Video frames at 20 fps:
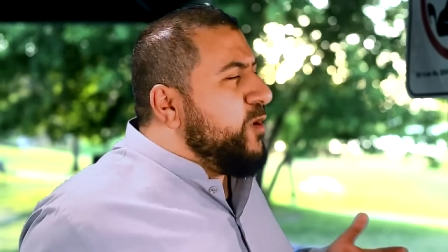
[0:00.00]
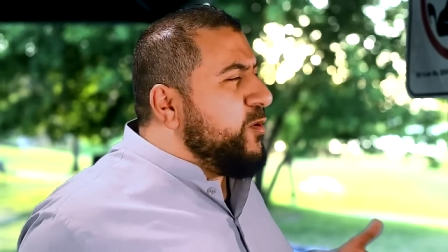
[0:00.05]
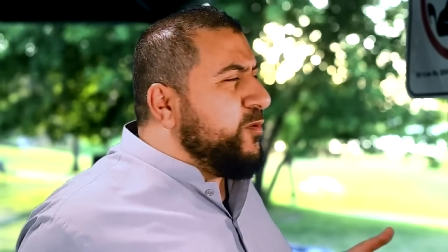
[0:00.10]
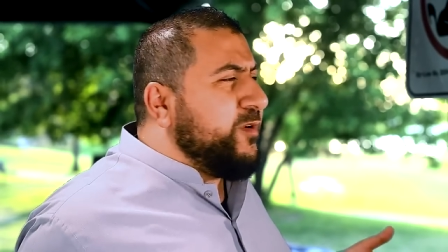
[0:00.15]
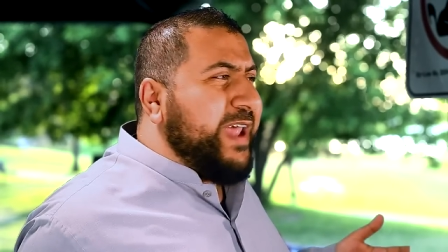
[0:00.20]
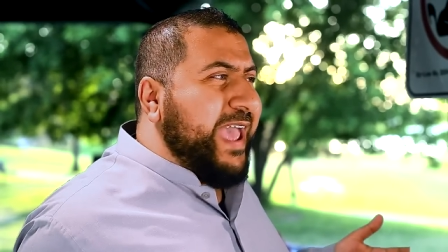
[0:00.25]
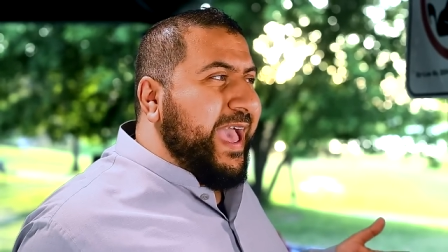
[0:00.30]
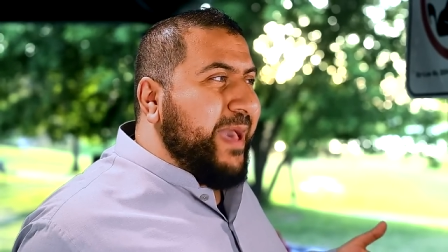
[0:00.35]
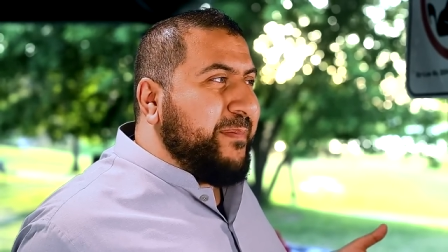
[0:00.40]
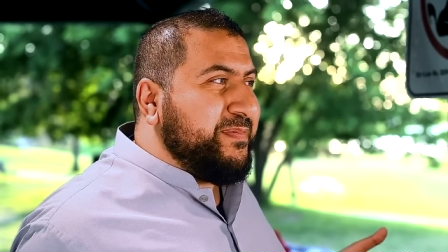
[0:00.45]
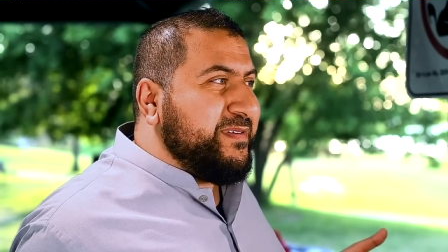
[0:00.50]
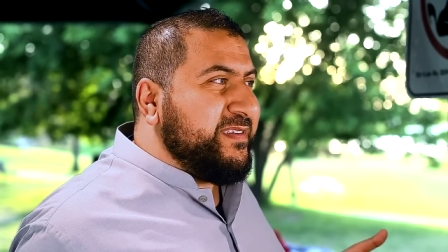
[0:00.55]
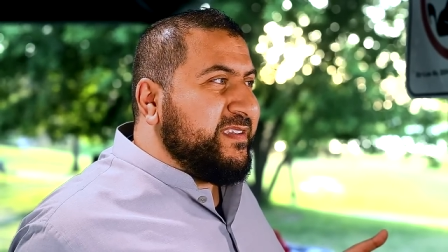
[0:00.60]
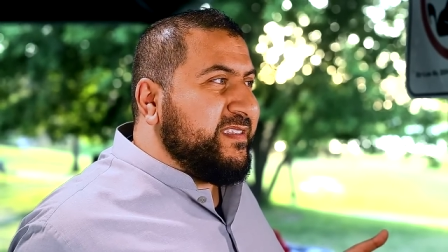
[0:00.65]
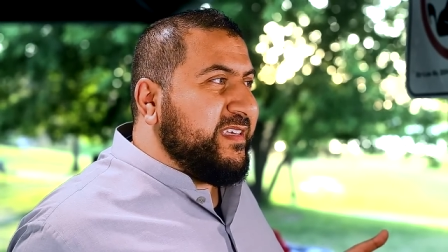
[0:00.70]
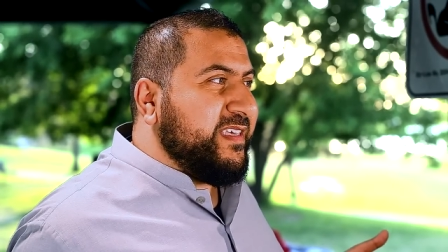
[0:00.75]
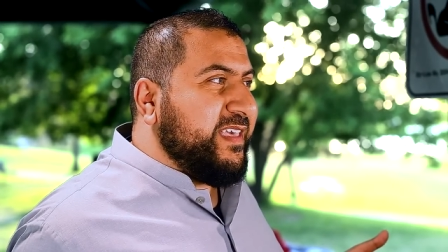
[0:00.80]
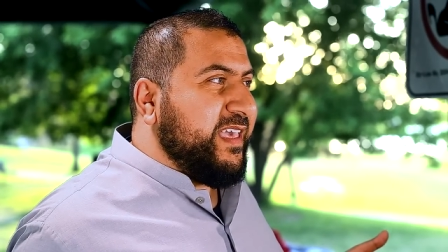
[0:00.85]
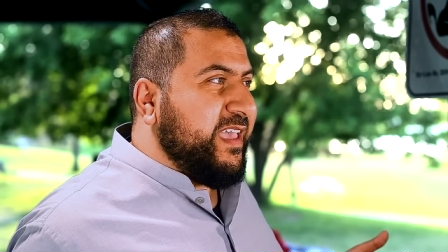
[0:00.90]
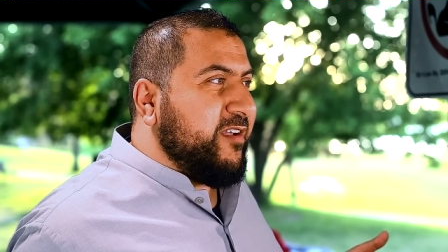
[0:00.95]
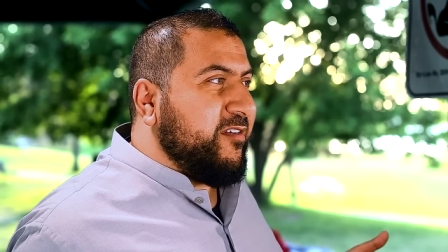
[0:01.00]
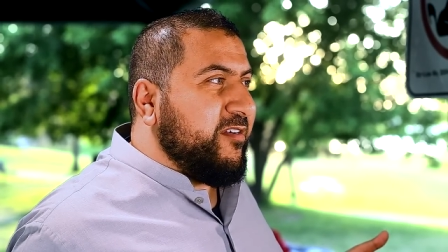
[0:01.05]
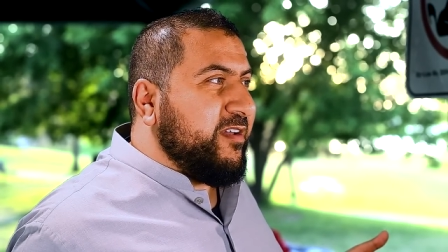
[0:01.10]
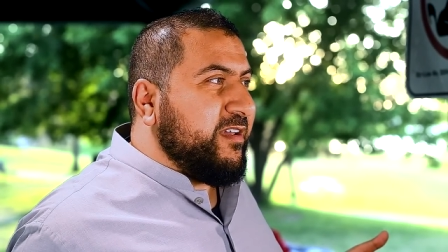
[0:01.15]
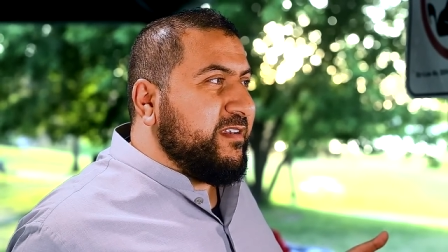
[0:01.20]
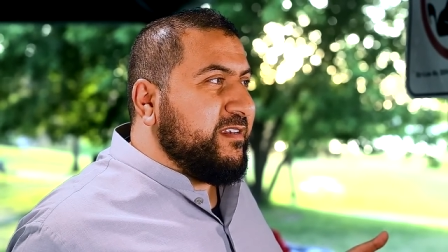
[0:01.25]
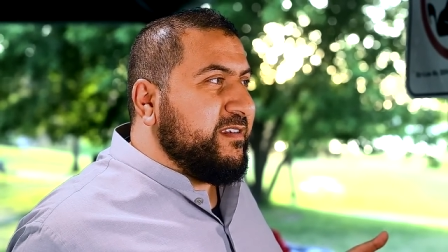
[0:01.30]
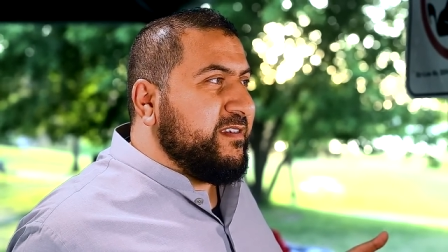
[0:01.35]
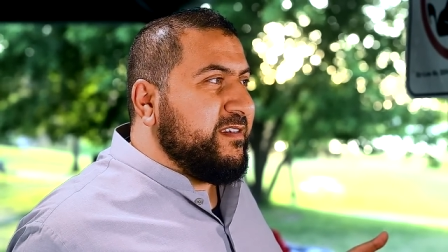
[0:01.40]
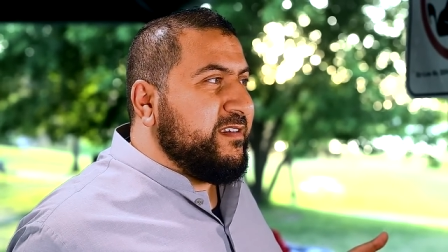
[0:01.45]
what would happen to the
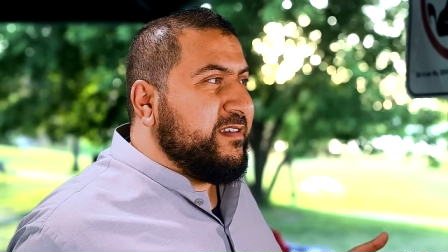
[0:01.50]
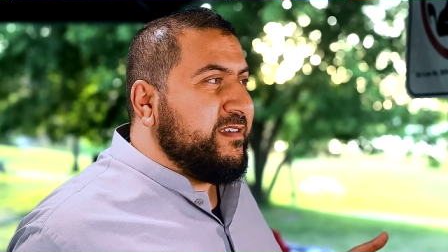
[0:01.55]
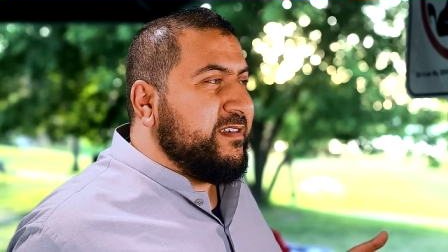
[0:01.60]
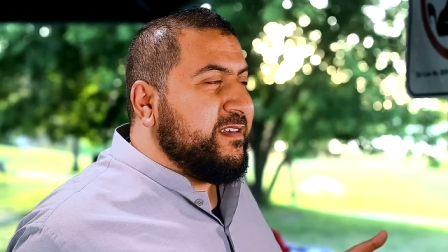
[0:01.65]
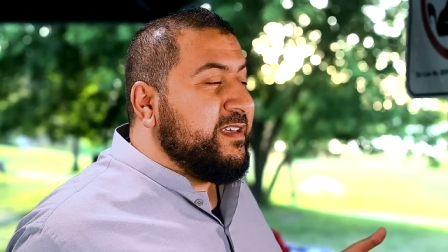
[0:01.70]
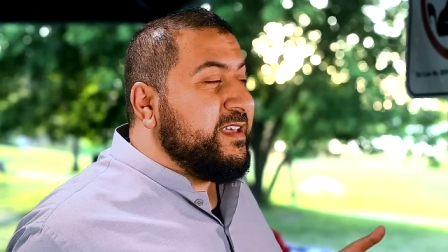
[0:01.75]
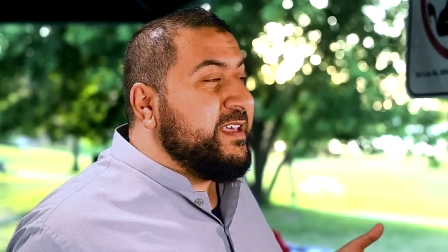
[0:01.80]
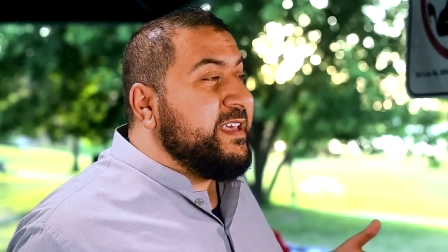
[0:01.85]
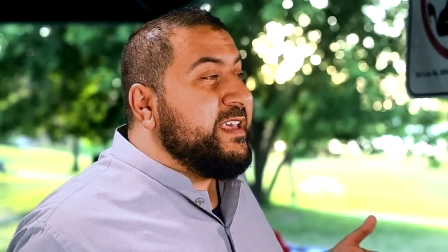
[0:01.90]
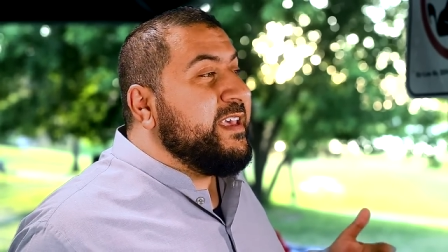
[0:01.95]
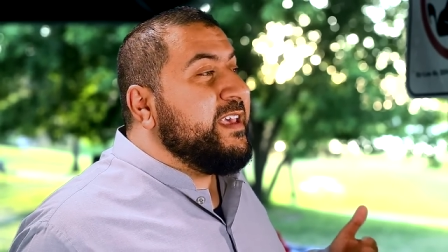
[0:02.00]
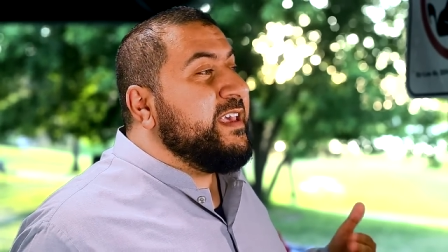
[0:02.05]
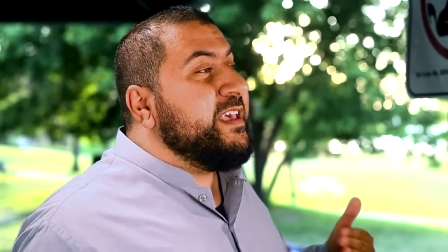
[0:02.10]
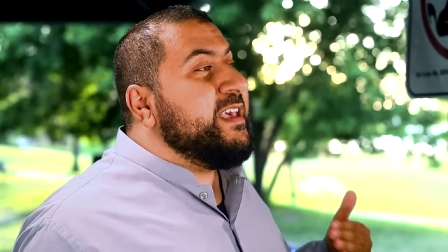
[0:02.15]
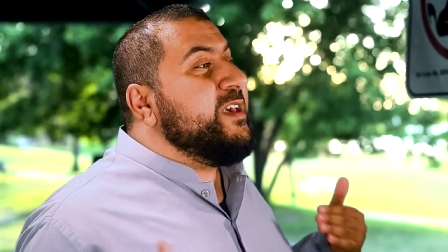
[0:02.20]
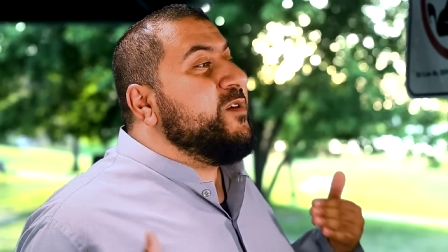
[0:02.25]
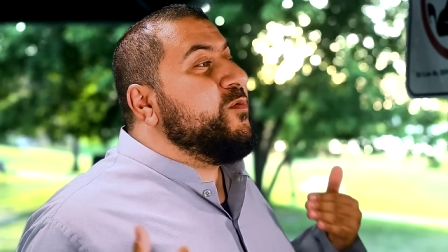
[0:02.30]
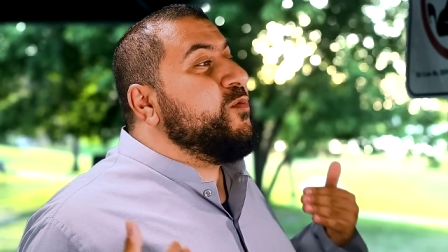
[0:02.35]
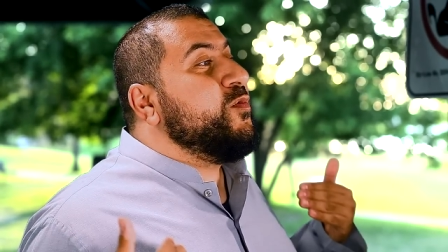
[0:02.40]
carrot? It